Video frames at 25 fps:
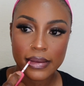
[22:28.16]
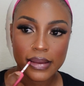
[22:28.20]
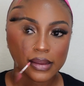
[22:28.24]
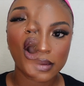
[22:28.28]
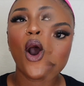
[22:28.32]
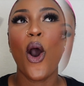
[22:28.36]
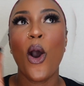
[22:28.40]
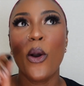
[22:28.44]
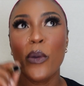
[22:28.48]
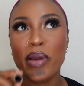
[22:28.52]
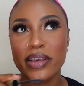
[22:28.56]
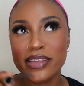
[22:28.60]

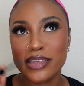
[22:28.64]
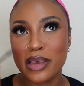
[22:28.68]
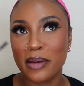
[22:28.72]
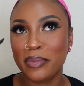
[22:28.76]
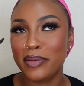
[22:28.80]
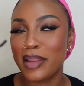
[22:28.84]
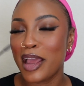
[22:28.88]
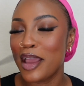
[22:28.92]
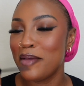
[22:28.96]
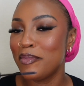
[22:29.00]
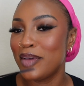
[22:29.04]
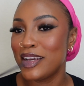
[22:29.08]
Always
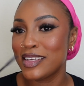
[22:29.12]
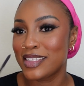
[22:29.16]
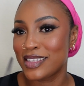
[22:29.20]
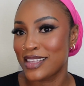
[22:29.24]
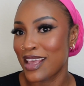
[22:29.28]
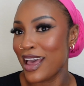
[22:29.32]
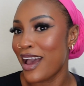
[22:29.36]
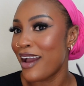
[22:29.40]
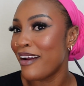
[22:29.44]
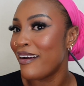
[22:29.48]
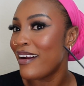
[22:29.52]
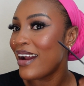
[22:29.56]
apply
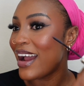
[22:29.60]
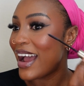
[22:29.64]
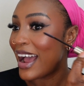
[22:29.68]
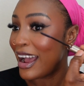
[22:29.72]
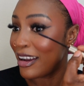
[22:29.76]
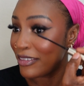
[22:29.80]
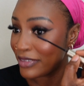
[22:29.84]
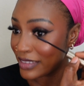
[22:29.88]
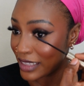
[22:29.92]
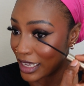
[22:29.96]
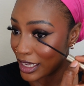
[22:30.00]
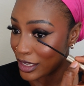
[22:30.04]
mascara
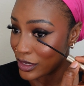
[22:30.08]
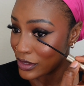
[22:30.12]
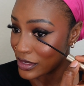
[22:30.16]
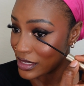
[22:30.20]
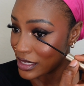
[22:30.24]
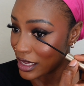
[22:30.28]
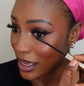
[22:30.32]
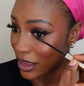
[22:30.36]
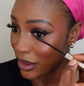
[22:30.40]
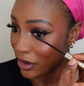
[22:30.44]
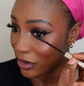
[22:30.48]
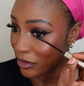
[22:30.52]
after you
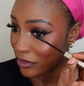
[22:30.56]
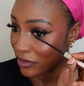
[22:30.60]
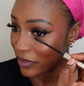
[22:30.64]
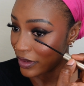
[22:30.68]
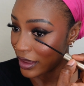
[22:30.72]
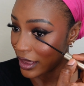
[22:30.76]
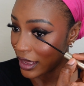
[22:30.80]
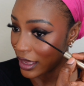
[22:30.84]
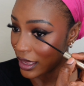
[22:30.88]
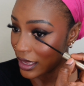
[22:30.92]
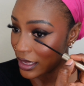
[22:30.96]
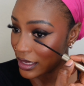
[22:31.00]
set your
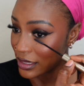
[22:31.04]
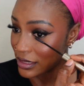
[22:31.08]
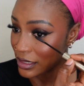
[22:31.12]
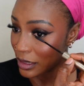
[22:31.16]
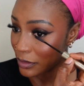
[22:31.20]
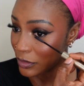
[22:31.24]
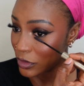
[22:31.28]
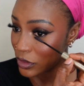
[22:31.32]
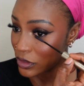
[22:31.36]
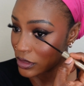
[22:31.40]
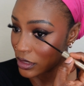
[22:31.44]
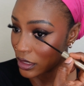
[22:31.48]
face.
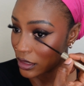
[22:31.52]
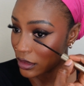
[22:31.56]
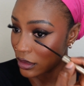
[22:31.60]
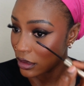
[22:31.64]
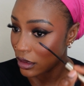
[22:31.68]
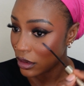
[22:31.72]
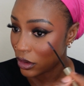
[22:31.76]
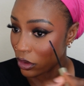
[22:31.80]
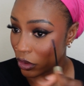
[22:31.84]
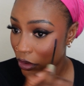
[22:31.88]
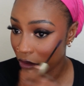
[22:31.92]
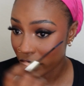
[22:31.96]
I'm using
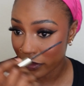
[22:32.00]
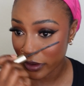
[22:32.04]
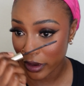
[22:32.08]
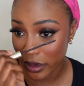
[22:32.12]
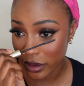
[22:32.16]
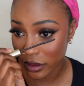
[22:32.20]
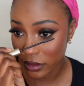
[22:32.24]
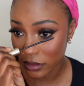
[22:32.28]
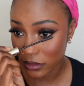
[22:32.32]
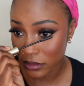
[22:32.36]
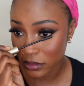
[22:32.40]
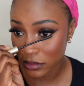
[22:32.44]
the
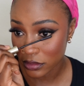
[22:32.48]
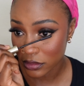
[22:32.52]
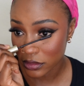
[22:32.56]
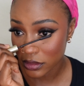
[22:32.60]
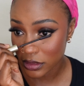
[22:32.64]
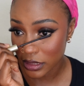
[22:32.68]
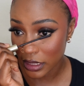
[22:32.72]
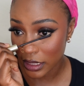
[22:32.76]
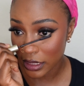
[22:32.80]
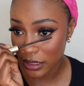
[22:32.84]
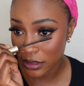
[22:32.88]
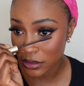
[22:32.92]

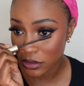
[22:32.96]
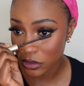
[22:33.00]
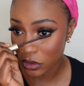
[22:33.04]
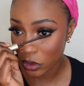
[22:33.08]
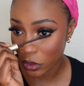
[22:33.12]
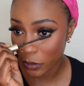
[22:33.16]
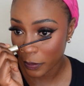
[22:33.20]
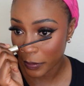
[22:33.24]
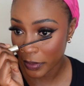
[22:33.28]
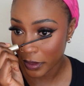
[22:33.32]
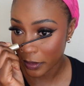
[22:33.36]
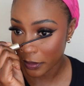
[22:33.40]
L'Oreal
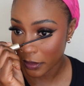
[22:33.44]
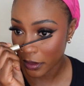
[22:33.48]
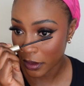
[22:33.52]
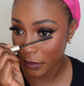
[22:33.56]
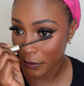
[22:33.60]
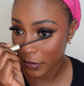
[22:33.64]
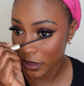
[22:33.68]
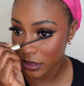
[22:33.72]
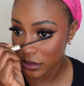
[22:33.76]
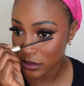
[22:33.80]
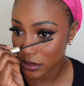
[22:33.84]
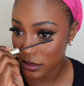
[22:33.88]

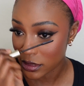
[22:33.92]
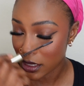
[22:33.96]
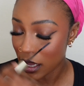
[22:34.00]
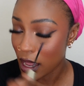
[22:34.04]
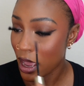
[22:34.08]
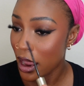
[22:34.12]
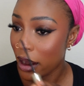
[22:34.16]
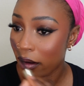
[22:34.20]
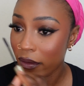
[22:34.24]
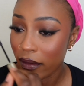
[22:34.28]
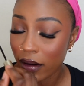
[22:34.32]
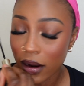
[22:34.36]
Telescopic
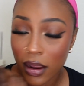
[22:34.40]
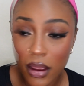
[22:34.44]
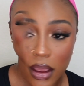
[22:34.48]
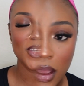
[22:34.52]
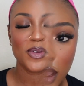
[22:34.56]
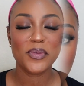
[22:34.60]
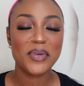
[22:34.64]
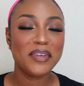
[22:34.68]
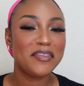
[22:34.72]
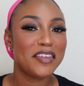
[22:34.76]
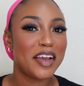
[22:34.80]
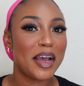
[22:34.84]
Mascara.
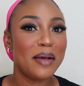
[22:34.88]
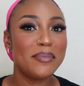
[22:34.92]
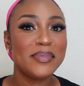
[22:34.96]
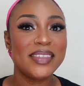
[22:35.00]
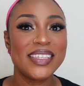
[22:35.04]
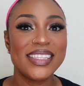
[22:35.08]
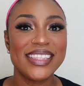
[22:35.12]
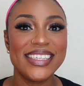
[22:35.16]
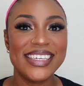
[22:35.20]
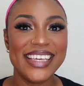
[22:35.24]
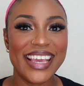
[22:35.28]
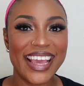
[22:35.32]
So we've come
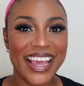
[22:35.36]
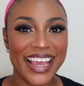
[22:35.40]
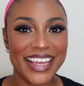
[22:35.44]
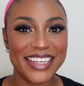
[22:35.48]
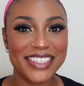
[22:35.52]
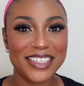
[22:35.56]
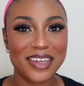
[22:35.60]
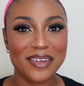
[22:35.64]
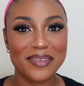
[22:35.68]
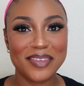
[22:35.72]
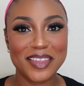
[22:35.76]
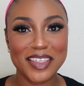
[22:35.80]
to the
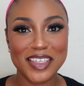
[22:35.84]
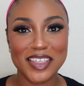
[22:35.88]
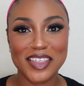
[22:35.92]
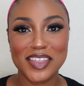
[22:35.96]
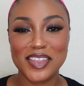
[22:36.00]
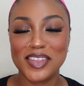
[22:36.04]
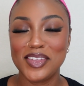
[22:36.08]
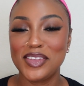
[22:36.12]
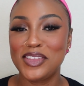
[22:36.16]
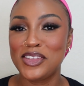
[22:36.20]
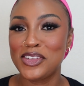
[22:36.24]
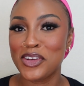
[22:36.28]
end of
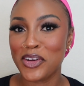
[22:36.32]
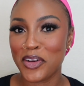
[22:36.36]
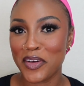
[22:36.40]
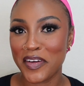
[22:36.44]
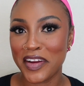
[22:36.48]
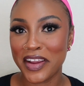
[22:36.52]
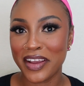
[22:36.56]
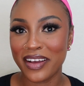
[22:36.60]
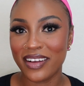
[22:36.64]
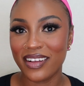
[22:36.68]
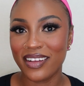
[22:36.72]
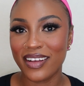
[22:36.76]
this
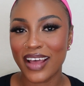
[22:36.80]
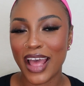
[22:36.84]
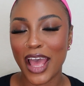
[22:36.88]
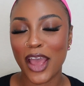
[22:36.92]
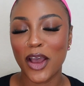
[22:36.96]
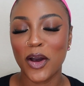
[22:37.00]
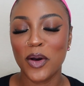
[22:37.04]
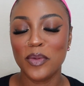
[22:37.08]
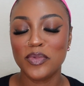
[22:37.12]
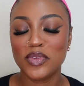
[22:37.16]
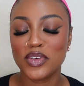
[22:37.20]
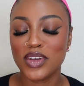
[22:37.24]
tutorial.
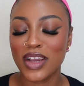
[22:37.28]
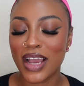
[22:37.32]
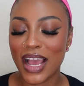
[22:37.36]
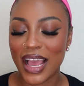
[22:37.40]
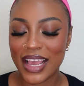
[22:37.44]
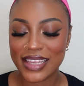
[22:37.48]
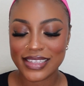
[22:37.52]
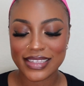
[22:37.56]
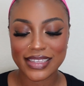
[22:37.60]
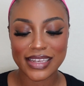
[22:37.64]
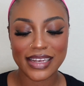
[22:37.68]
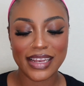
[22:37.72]
I hope you
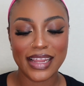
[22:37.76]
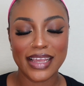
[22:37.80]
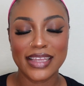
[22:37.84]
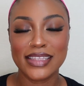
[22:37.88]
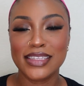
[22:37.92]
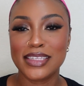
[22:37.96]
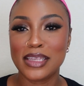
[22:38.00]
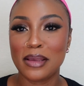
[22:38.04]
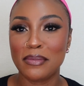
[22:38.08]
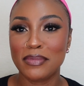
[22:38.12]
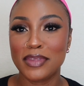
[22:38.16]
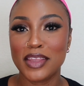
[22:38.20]
guys
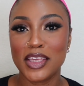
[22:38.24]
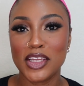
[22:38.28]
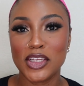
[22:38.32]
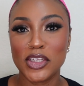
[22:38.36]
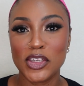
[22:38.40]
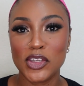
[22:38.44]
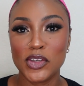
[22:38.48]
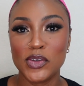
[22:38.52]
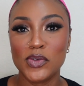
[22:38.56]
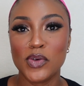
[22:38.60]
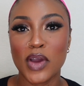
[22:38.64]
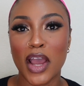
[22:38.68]
learned
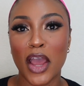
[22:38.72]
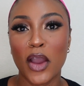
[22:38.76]
something new.